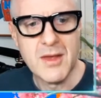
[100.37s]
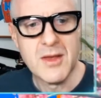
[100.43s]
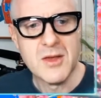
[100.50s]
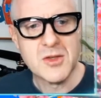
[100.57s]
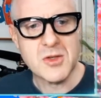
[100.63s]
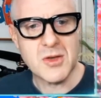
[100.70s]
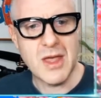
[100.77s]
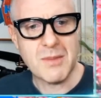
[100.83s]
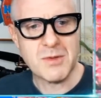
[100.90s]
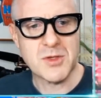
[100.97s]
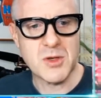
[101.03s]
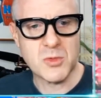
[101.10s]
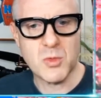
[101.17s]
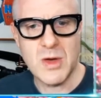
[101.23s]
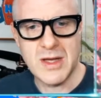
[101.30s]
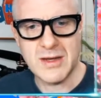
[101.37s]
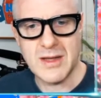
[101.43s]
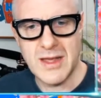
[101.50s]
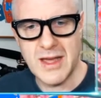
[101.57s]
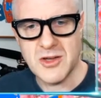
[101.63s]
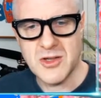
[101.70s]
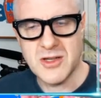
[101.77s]
So episode one,
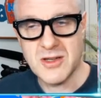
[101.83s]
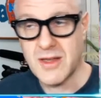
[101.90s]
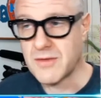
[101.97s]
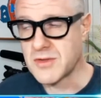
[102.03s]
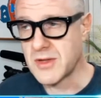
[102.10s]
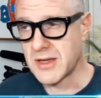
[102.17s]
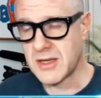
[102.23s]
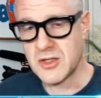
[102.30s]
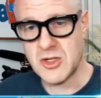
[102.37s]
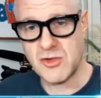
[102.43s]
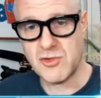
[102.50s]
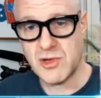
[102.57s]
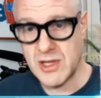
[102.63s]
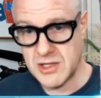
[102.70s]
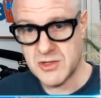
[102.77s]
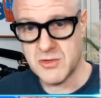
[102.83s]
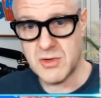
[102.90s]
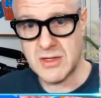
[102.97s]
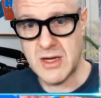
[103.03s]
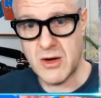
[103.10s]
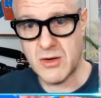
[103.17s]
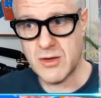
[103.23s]
he actually gives like a general history
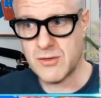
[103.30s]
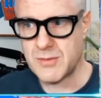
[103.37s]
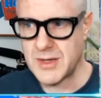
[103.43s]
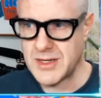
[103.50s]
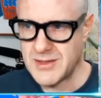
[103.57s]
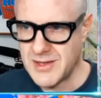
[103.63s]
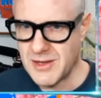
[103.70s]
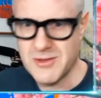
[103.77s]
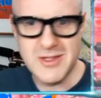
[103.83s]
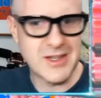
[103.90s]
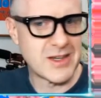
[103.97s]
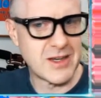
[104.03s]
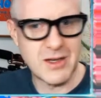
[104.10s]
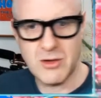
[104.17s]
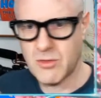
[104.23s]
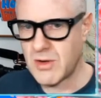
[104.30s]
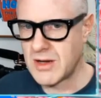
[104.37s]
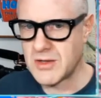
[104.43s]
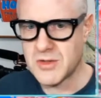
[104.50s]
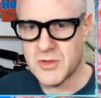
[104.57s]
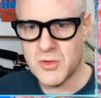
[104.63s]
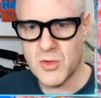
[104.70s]
narrative, but he tells it in a
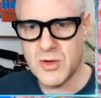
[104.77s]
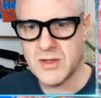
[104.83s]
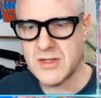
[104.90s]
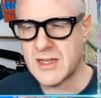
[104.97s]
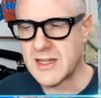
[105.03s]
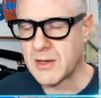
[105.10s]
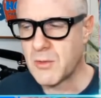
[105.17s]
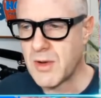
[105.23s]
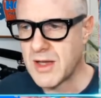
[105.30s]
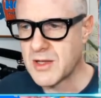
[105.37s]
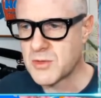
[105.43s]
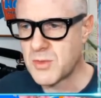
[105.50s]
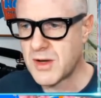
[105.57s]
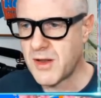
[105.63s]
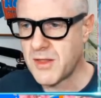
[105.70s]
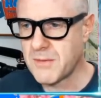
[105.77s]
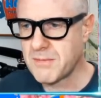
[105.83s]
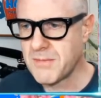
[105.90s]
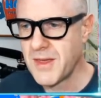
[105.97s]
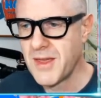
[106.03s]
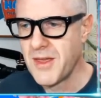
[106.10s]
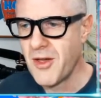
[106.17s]
great storytelling way. It's one of the
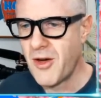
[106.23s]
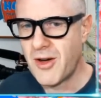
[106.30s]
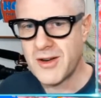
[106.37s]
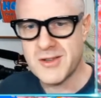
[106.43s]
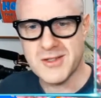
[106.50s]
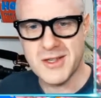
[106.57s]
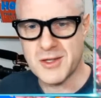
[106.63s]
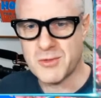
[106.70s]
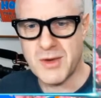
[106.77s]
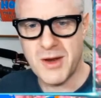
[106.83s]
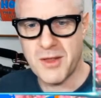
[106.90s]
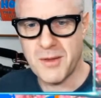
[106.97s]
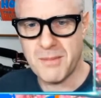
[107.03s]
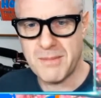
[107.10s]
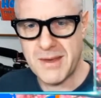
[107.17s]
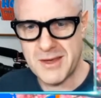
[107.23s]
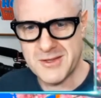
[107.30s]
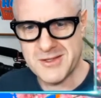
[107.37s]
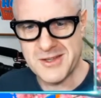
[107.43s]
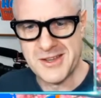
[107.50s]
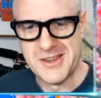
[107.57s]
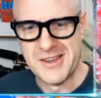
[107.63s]
honestly, it's one of the
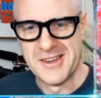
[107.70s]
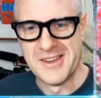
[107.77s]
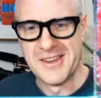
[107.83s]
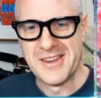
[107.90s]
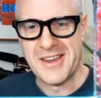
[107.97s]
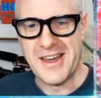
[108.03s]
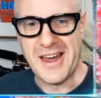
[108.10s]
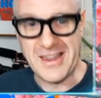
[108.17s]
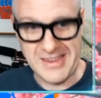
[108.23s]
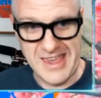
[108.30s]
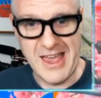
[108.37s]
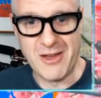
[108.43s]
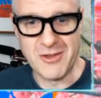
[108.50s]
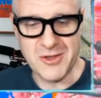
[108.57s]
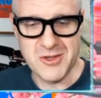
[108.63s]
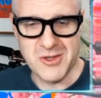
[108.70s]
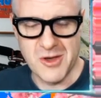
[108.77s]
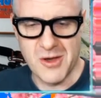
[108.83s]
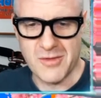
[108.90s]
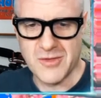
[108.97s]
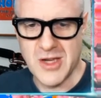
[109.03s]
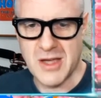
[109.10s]
best accounts
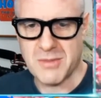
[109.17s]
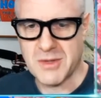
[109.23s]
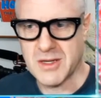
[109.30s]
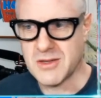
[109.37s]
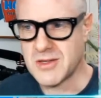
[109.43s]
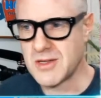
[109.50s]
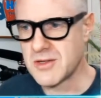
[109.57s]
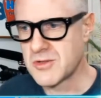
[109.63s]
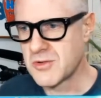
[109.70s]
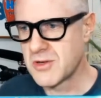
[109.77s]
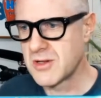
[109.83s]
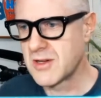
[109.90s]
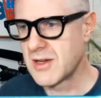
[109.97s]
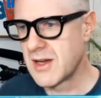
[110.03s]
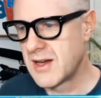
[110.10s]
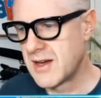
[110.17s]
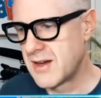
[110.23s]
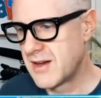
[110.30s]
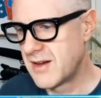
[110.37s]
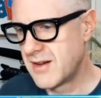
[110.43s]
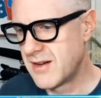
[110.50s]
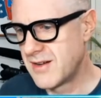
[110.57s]
of Japanese history
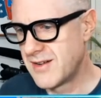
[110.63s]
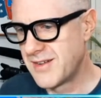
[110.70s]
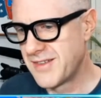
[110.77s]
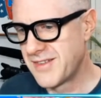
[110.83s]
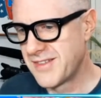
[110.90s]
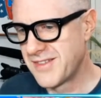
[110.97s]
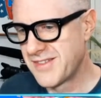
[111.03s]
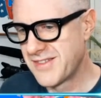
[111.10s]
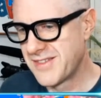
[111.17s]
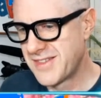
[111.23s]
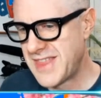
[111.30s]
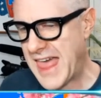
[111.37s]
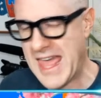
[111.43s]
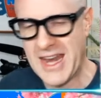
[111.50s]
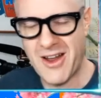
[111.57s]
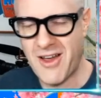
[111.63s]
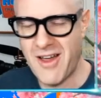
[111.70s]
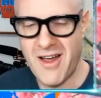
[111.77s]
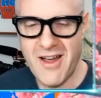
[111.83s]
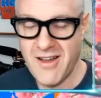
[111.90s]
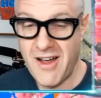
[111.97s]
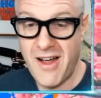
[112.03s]
that
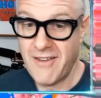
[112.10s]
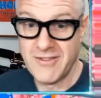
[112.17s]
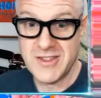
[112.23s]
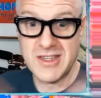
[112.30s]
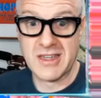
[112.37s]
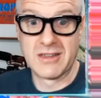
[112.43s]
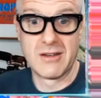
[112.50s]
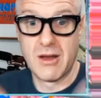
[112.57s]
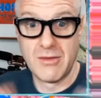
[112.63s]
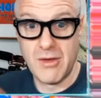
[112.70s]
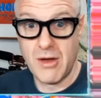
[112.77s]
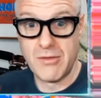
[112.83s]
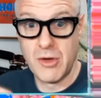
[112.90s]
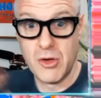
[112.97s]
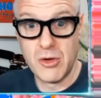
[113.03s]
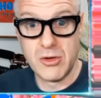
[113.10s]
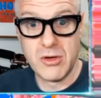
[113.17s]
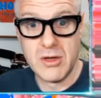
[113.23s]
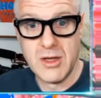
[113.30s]
I've seen, I've heard.